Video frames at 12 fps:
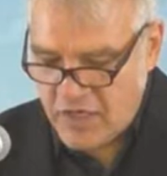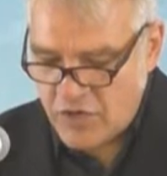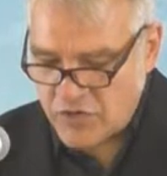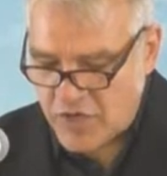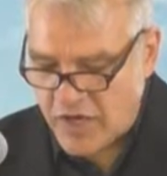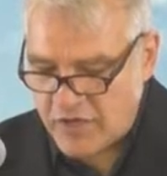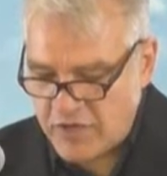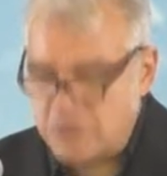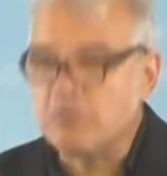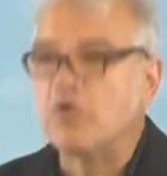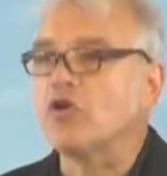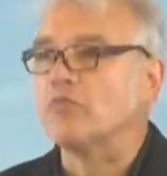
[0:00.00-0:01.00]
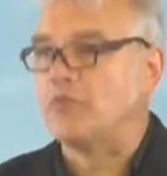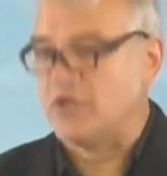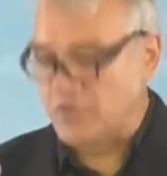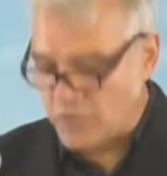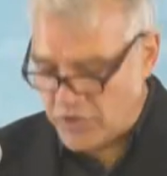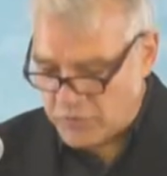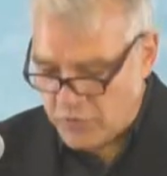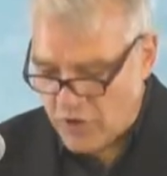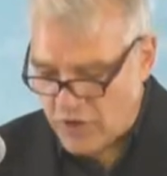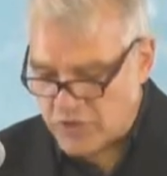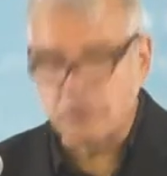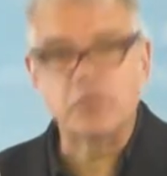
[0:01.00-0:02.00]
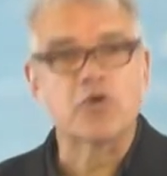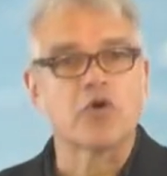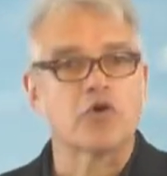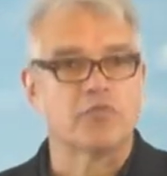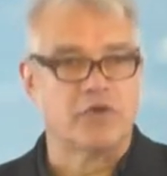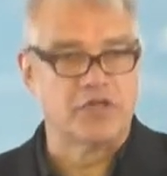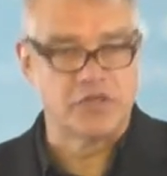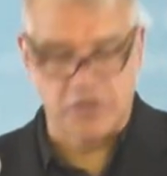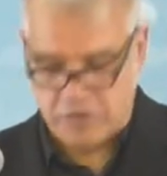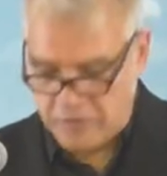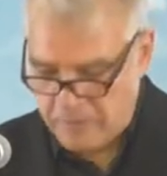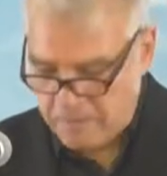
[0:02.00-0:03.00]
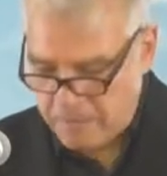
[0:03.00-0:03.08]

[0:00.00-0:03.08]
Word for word: He goes on, his purpose. What is Paul's purpose?